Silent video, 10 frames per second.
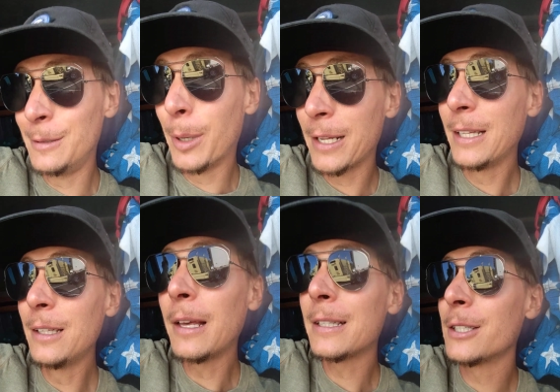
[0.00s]
but I
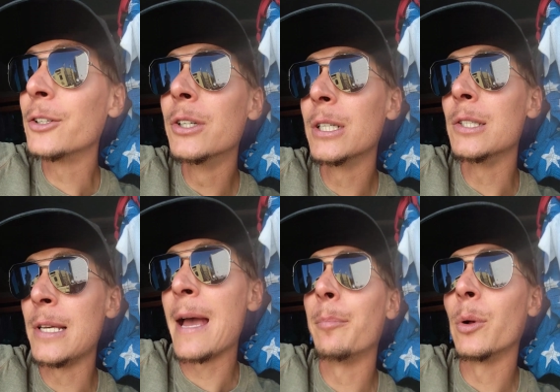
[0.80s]
think that's a good
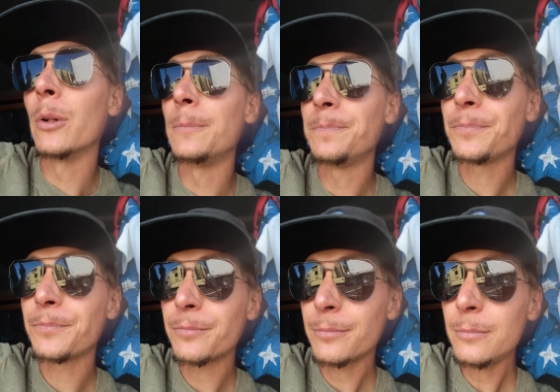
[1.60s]
example
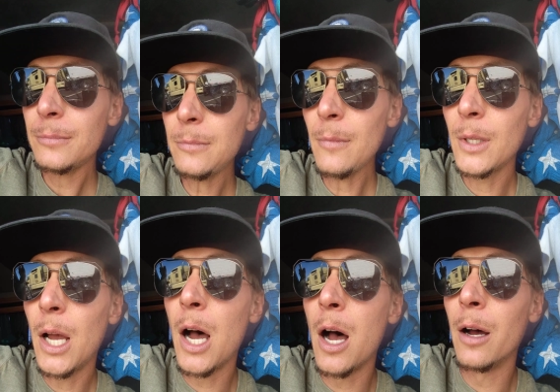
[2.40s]

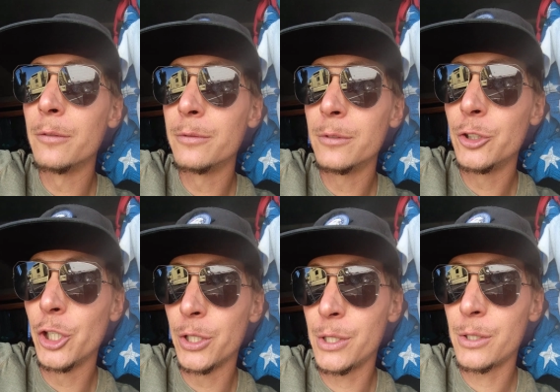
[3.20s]
of
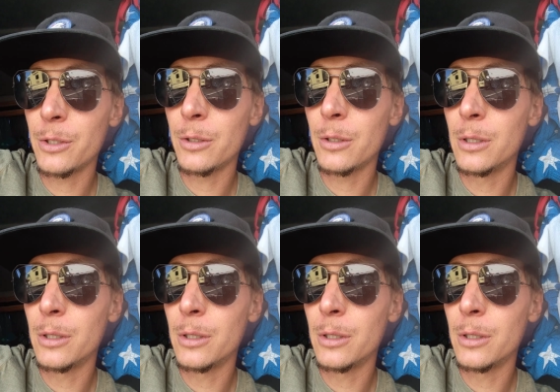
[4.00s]
just